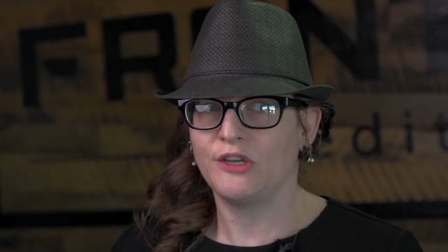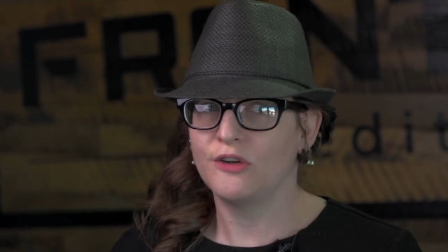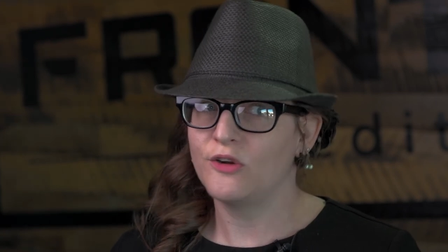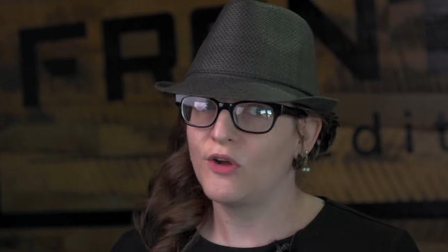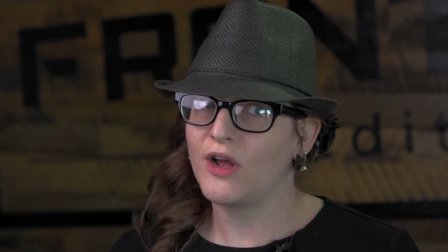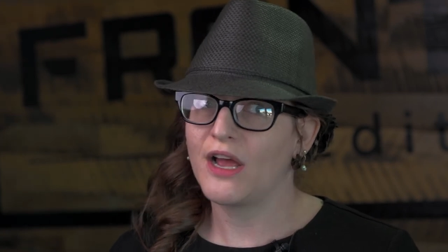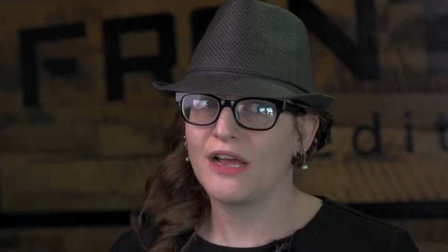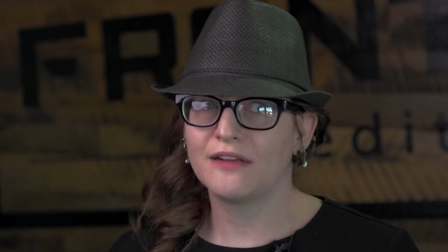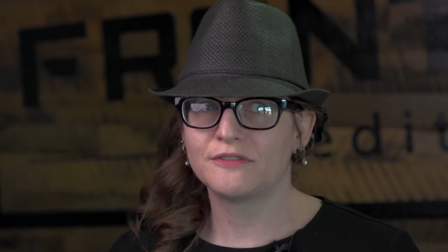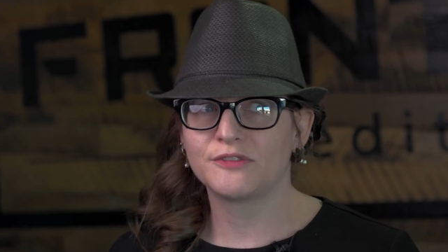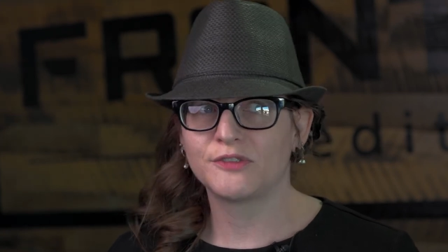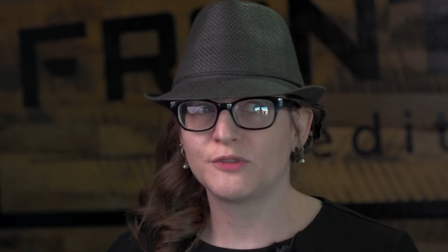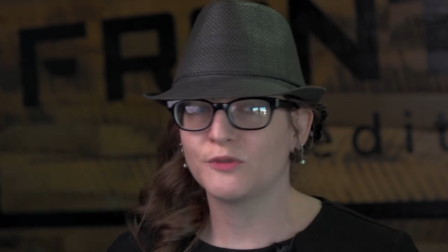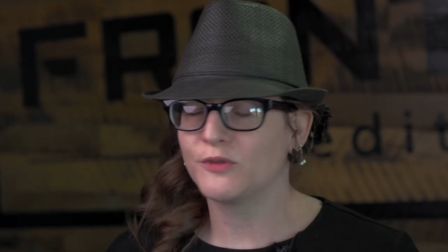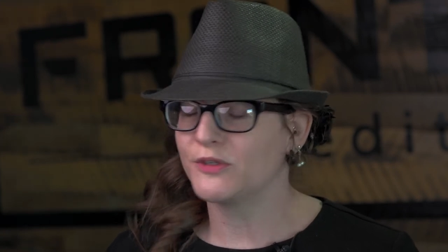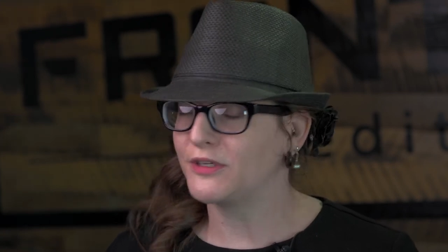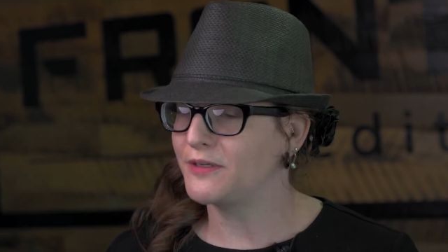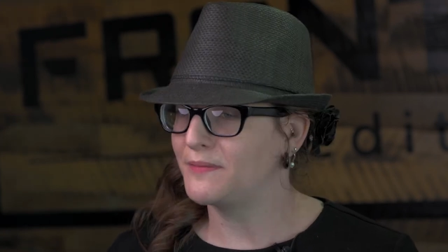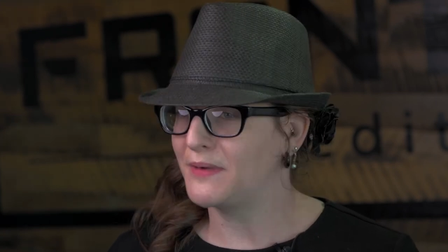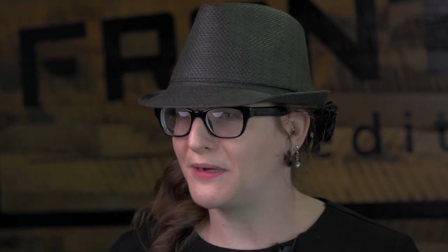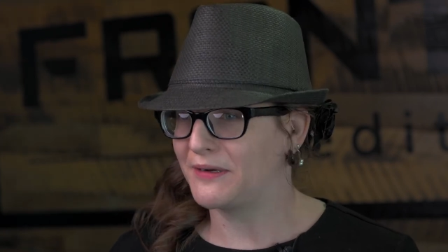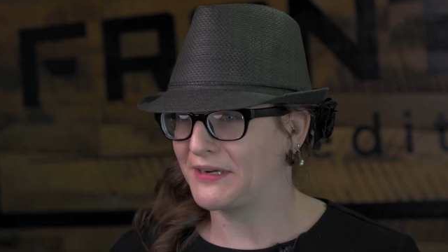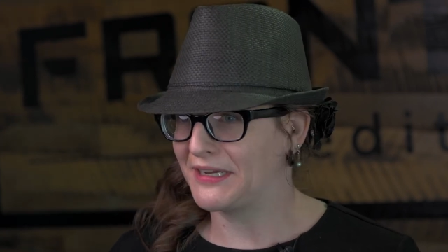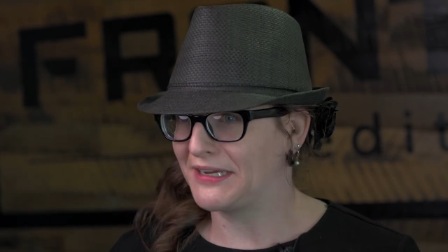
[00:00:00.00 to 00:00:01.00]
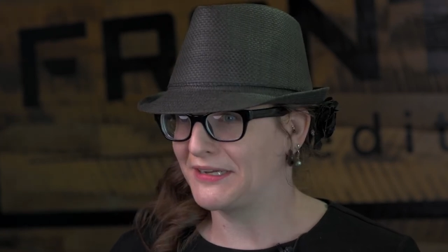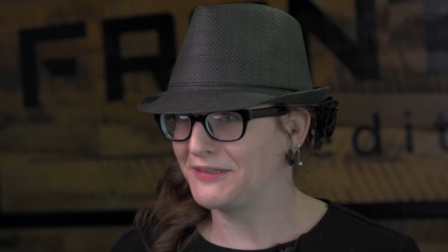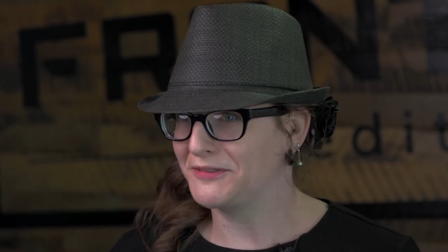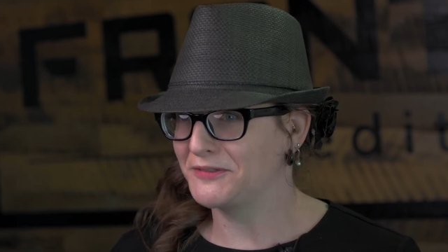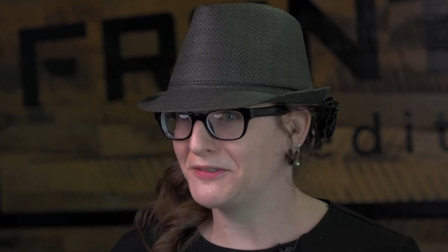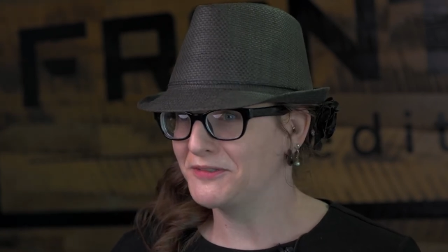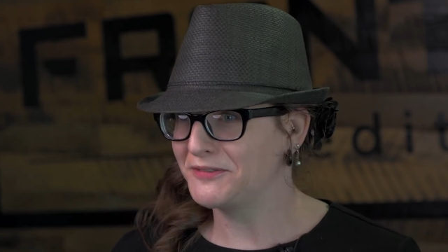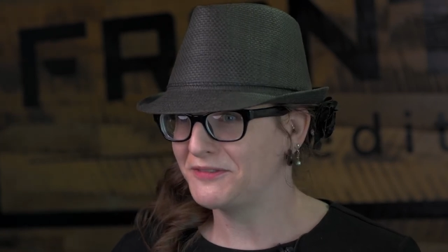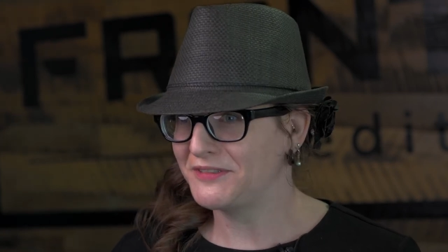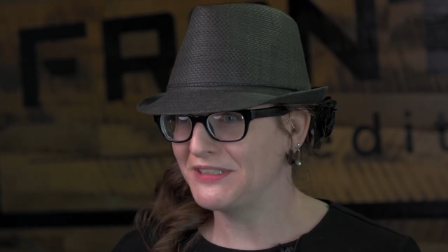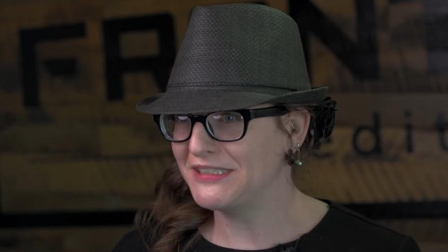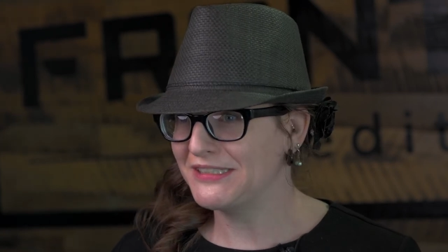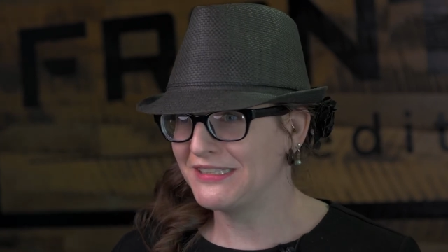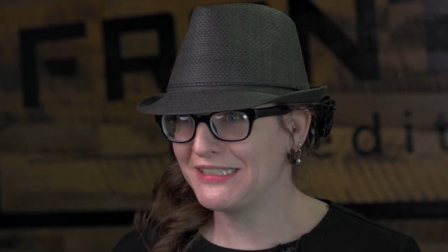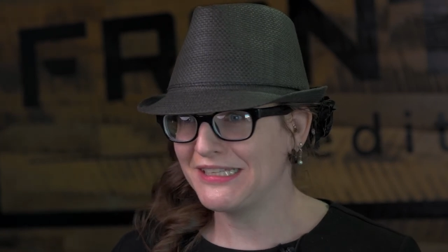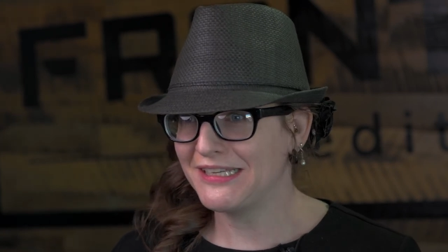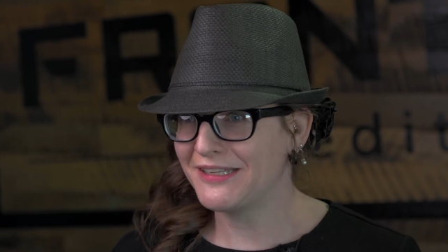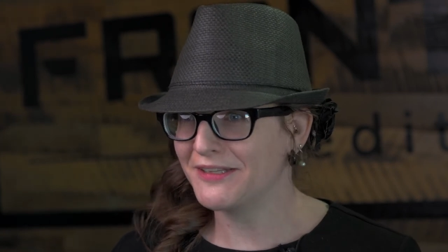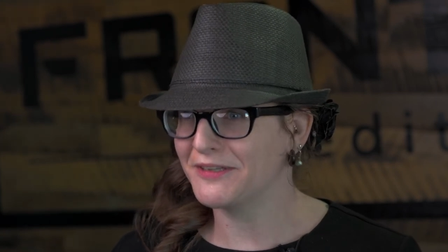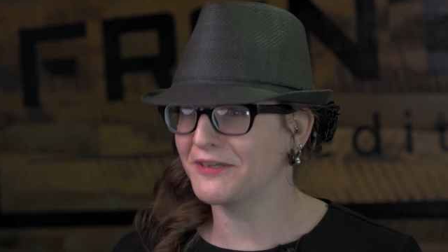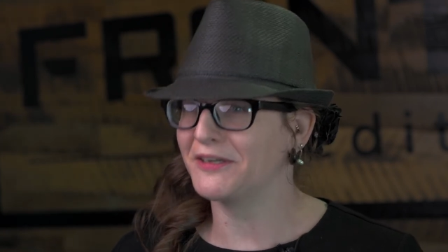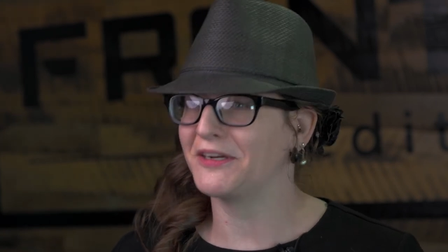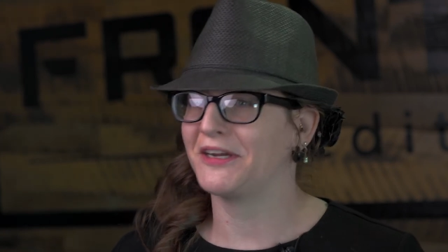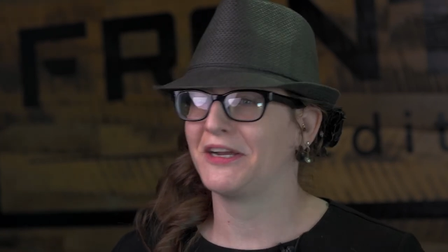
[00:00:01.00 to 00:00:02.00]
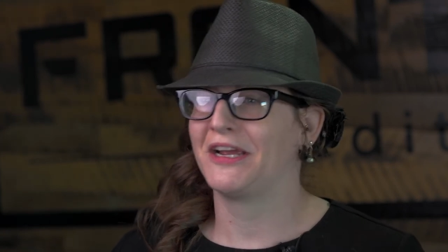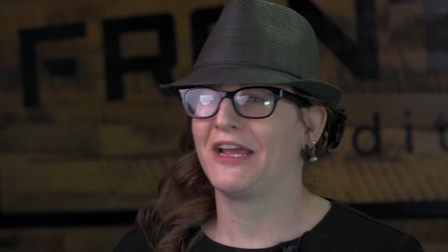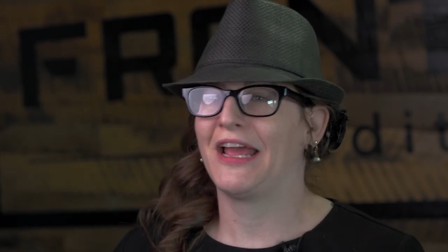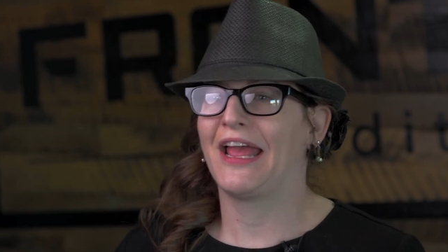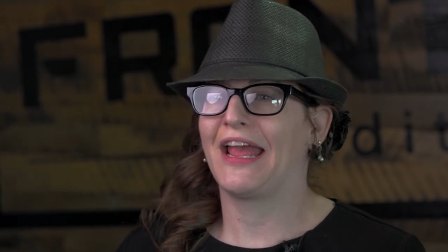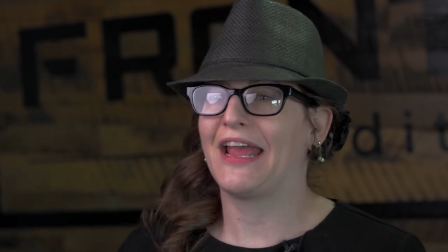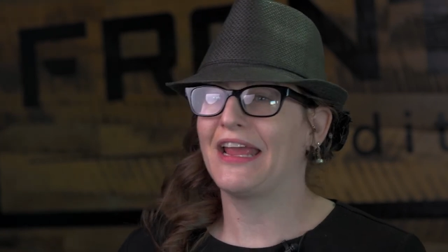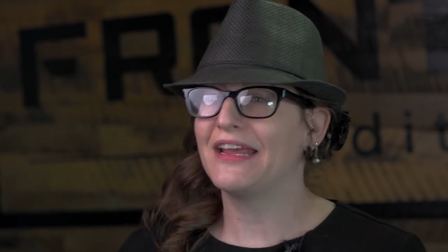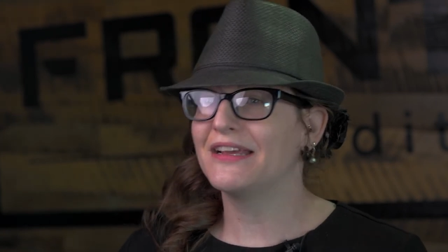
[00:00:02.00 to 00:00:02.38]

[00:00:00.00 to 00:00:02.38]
you don't have to worry about annual fees either,